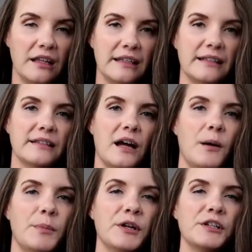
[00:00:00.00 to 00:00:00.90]
is
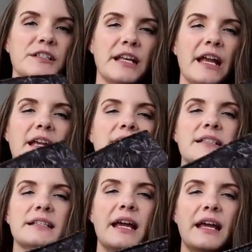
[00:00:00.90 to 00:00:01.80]
a purse
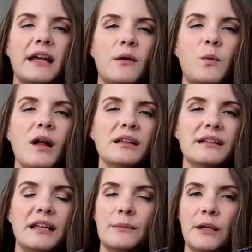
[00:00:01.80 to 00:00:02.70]
and a
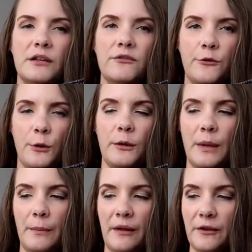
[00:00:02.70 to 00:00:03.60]
wallet that I made for
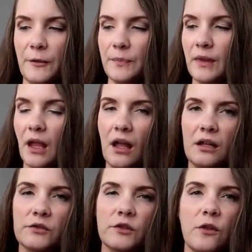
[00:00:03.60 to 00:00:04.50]
my mother.
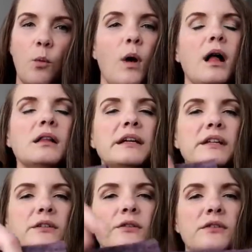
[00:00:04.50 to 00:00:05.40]
So the
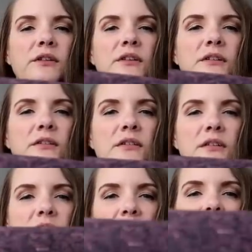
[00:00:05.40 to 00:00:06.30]
wallet uses
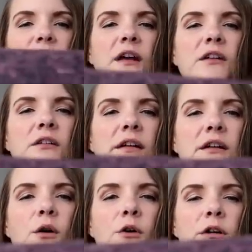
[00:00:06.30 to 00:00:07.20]
this fennel
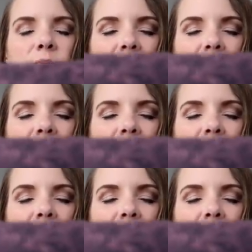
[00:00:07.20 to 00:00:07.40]
and cork